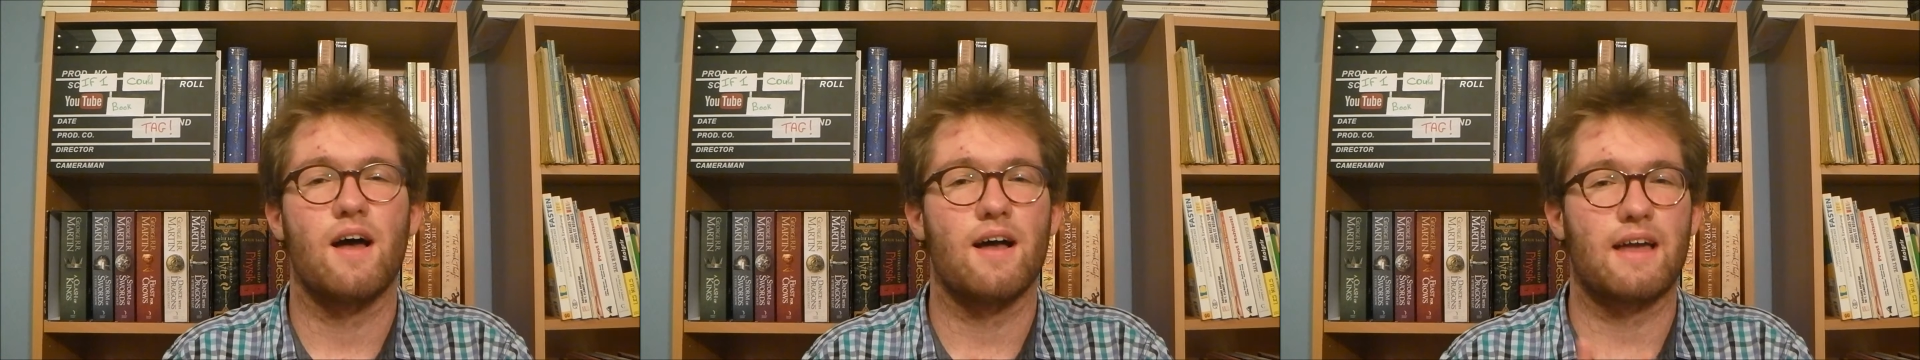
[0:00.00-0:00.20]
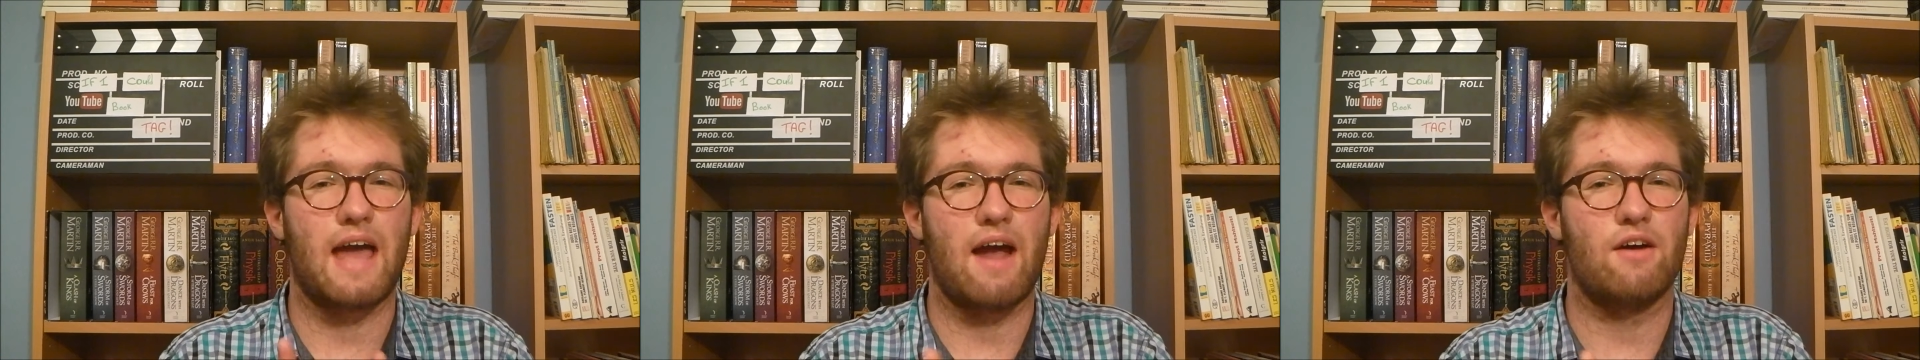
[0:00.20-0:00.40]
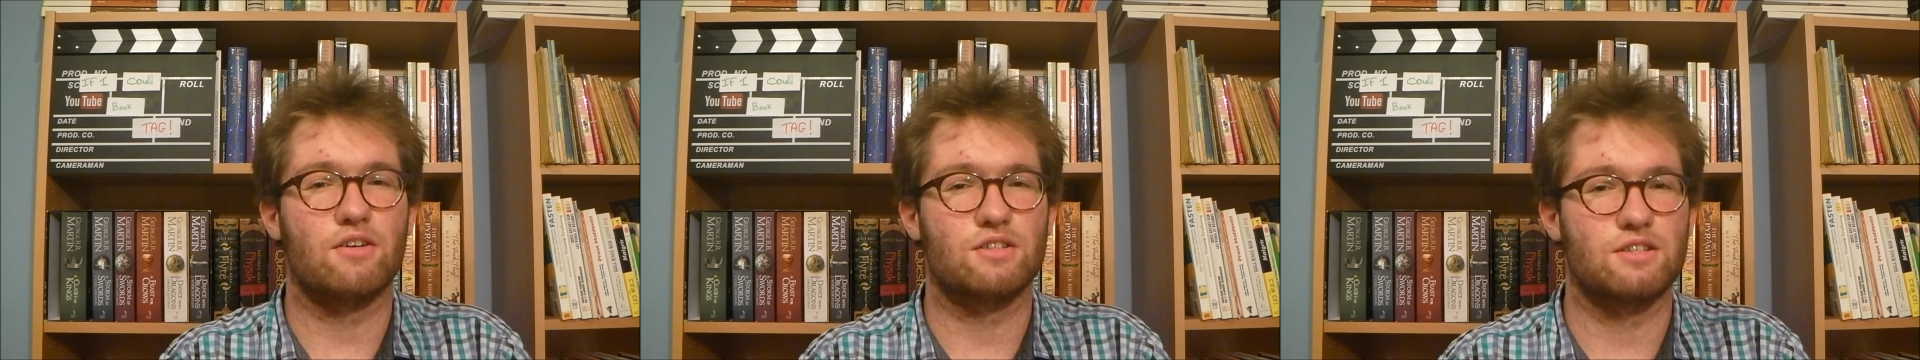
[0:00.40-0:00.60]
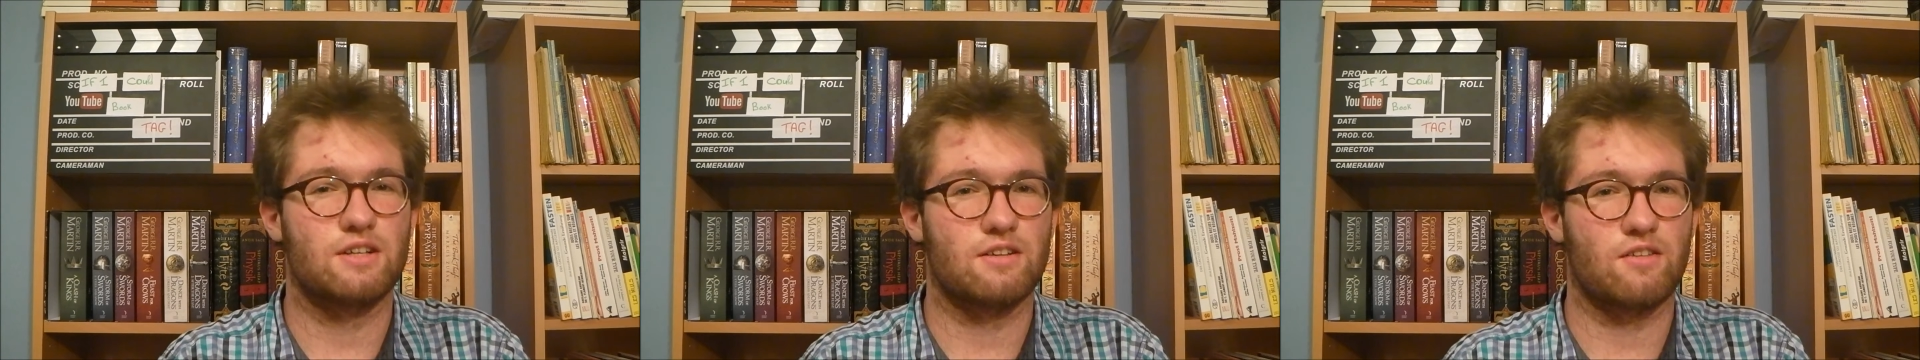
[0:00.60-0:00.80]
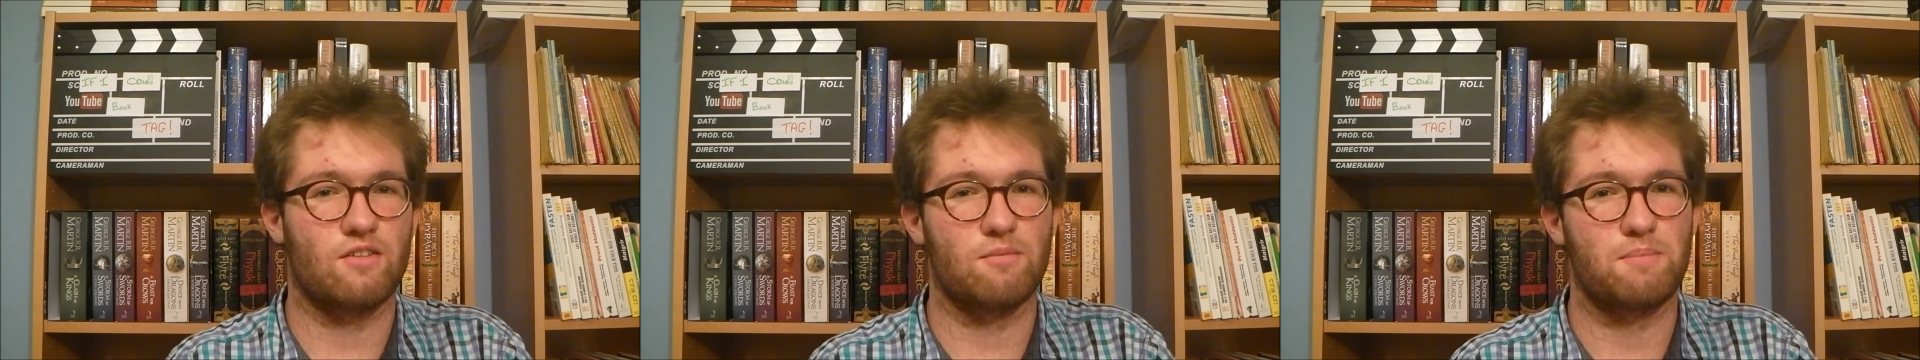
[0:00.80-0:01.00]
a character that
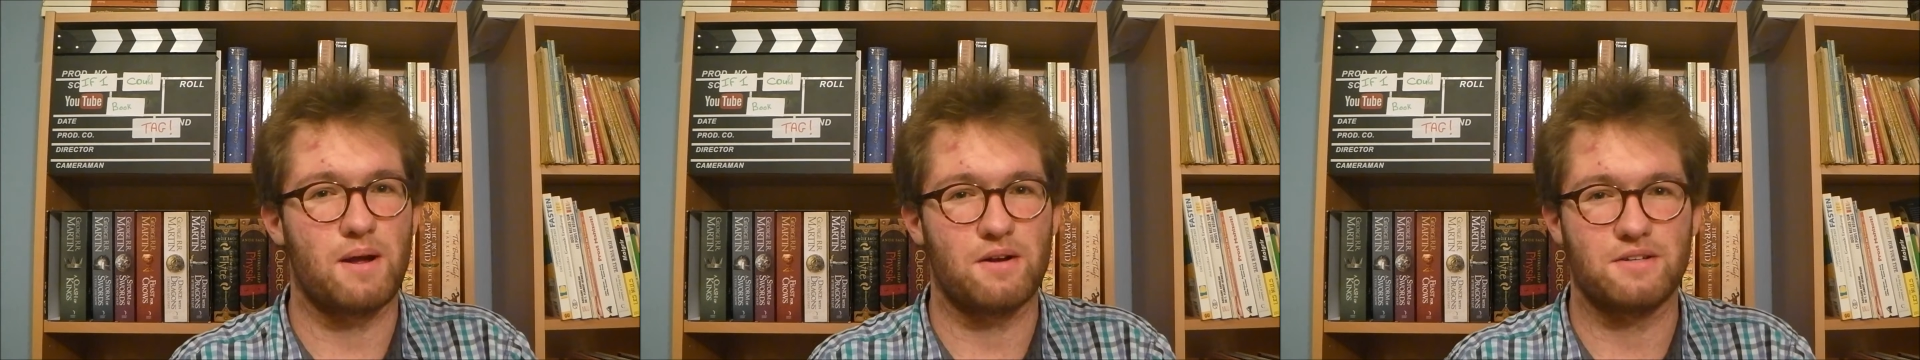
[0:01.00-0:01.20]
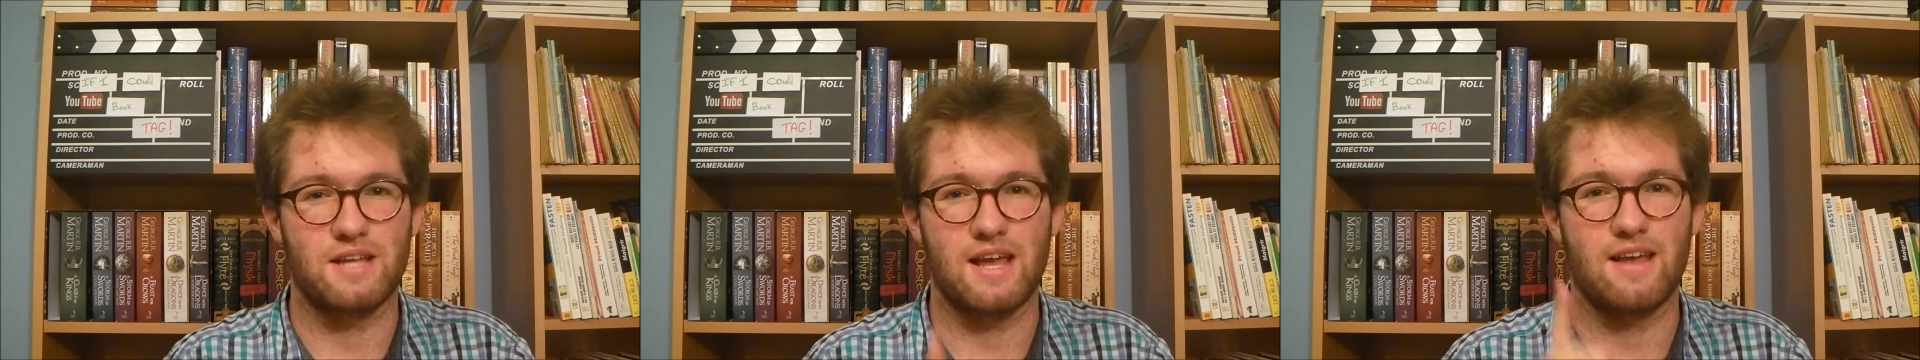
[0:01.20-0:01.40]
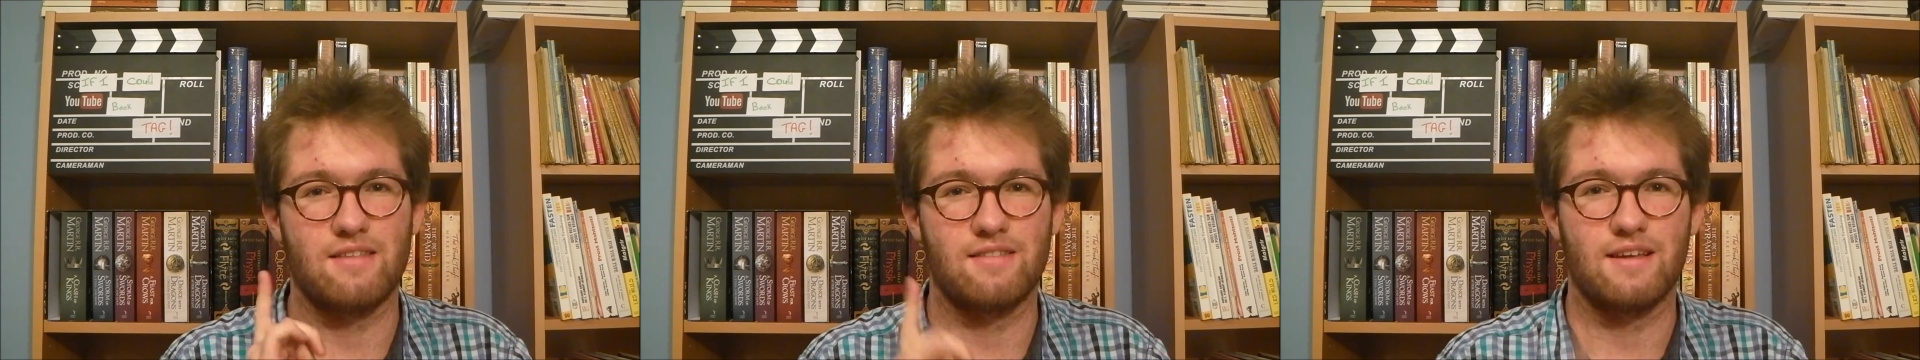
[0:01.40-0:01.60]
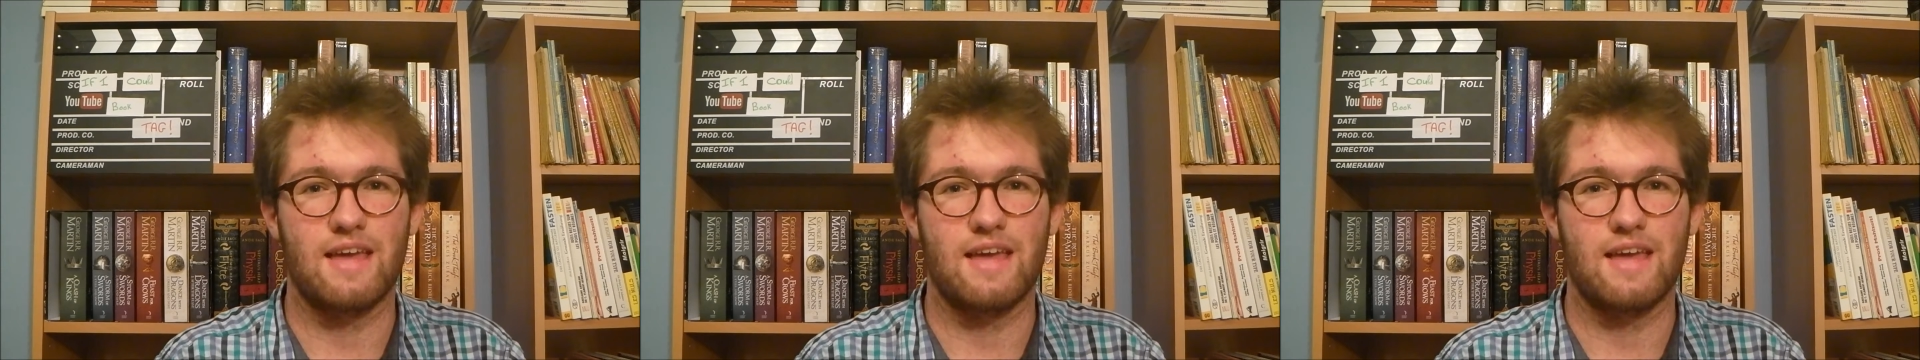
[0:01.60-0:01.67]
doesn't partake in the